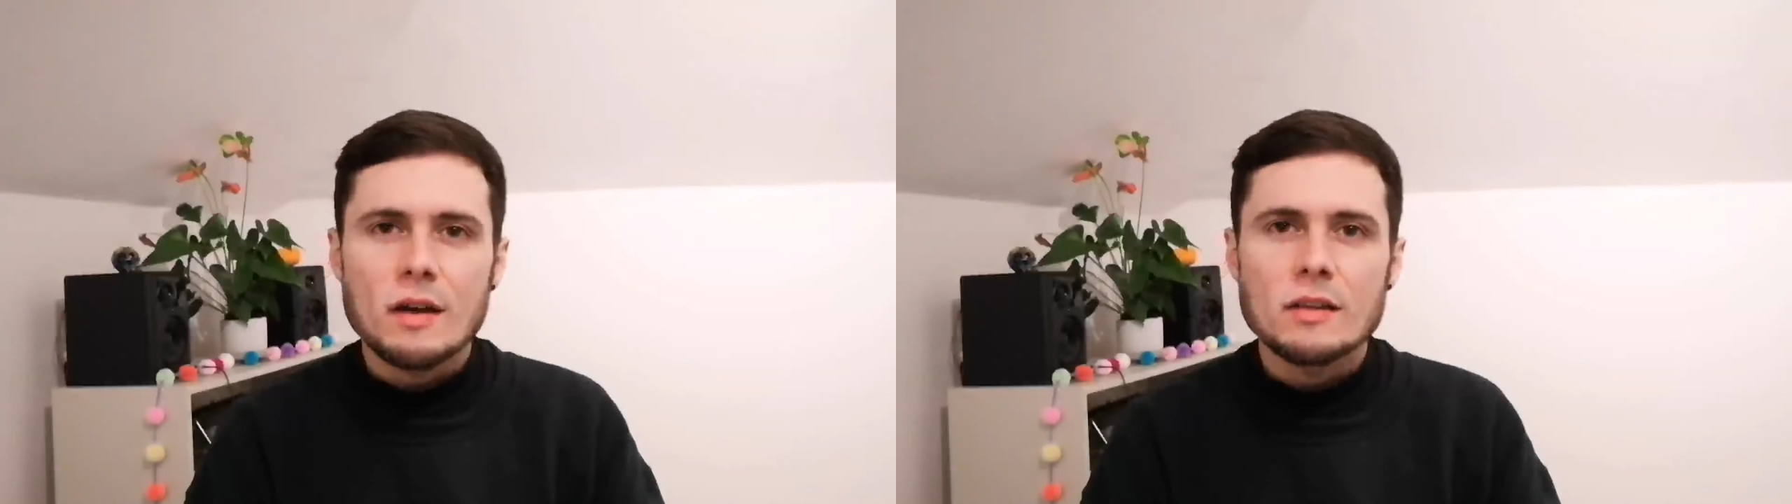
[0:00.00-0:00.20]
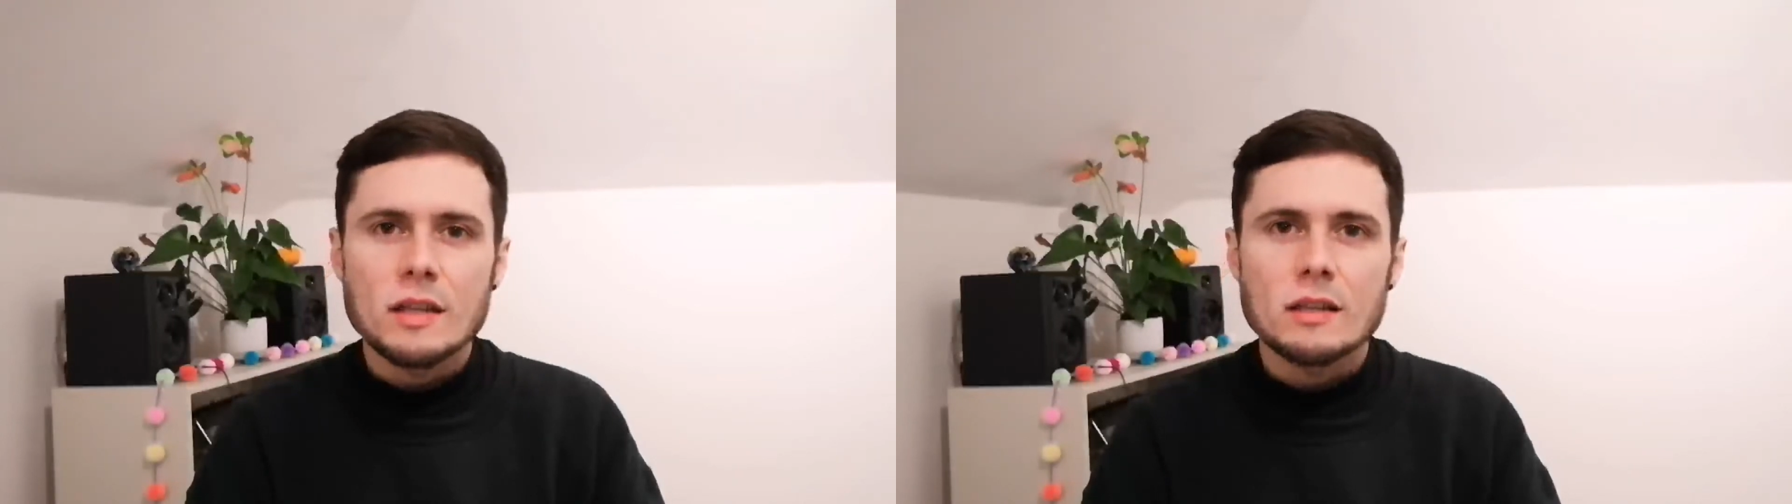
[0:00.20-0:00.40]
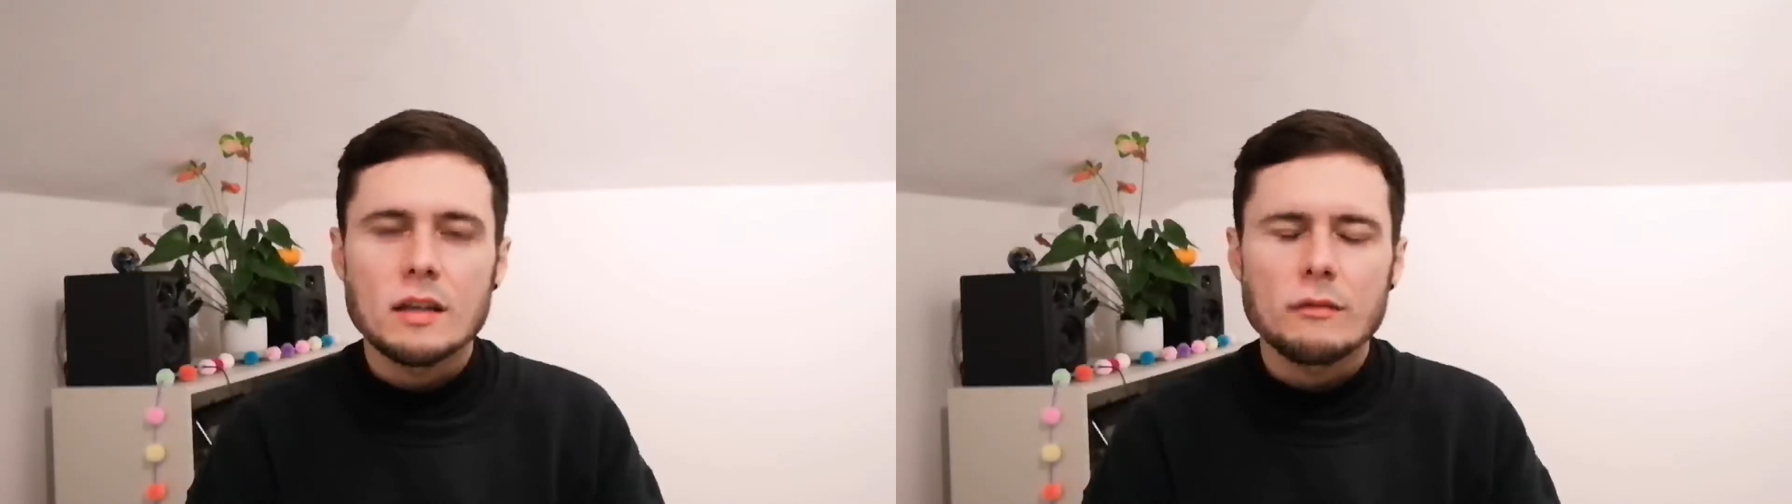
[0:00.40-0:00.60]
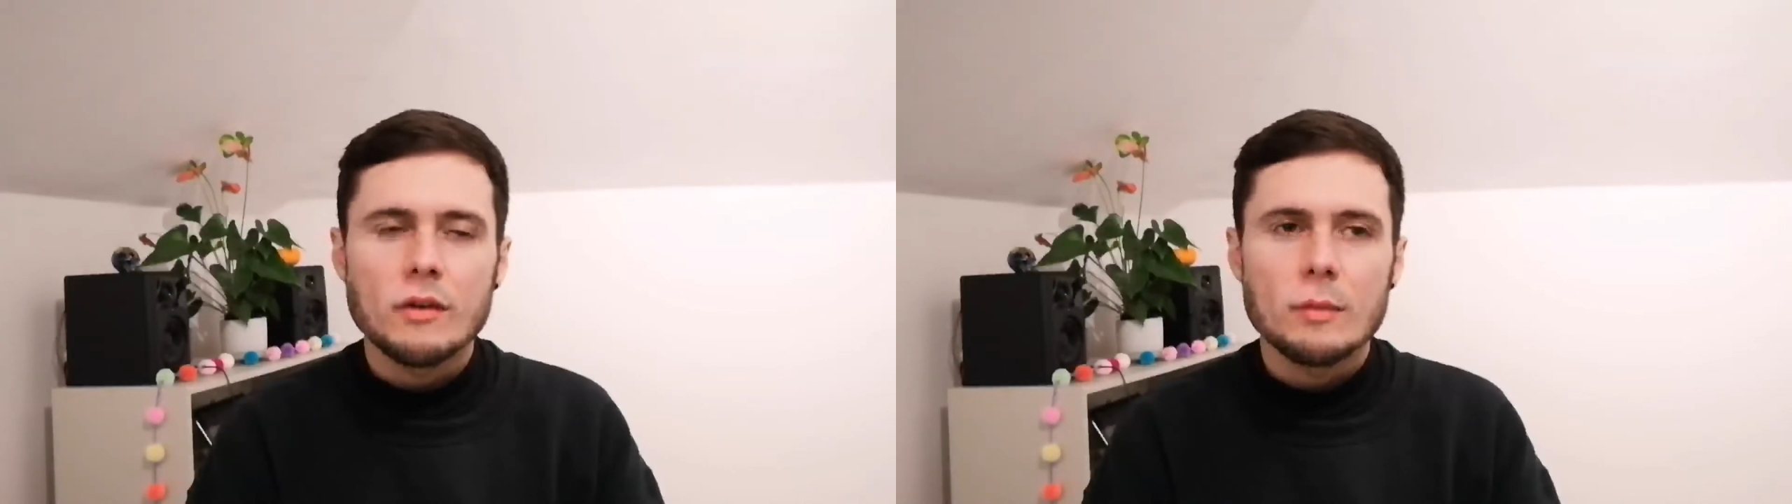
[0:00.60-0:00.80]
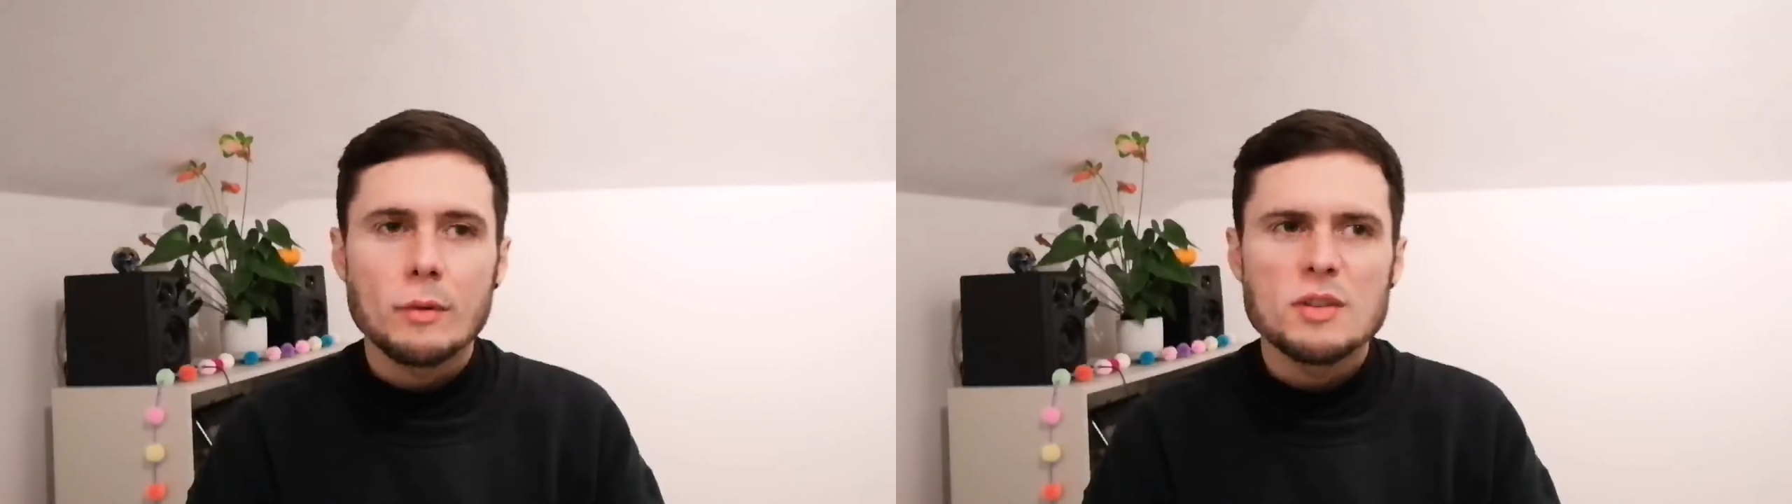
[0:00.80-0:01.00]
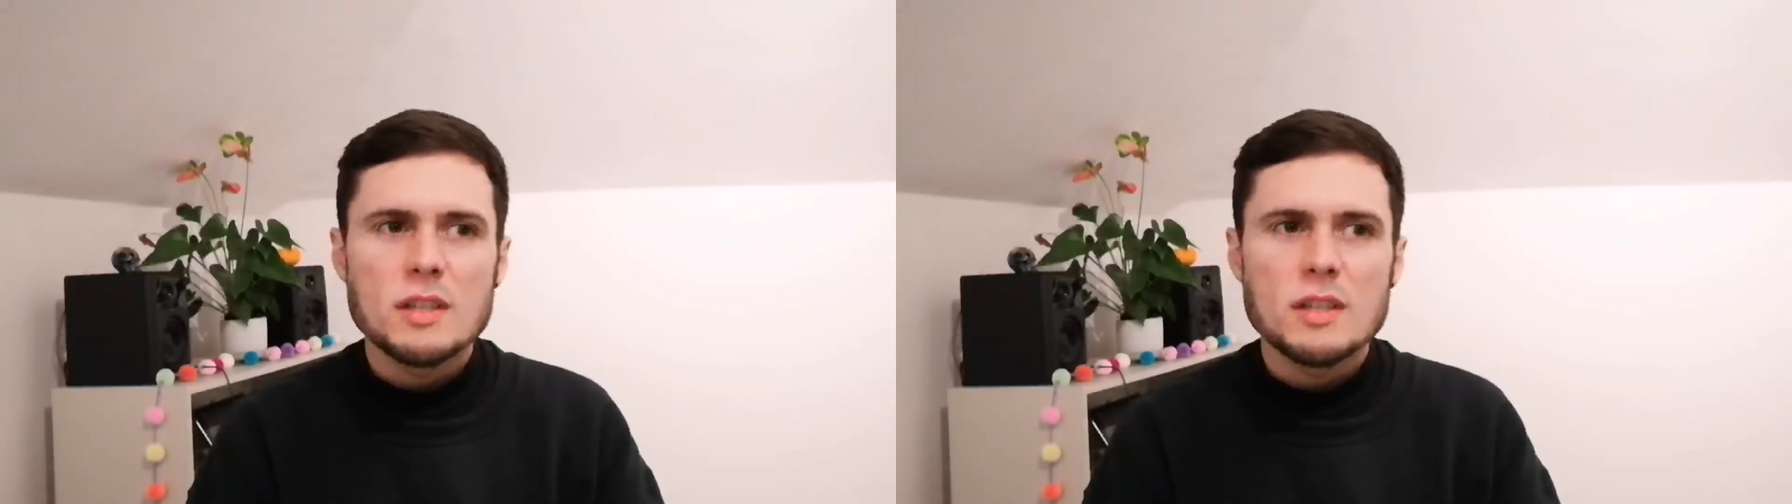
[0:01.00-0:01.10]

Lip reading: I think, that I find most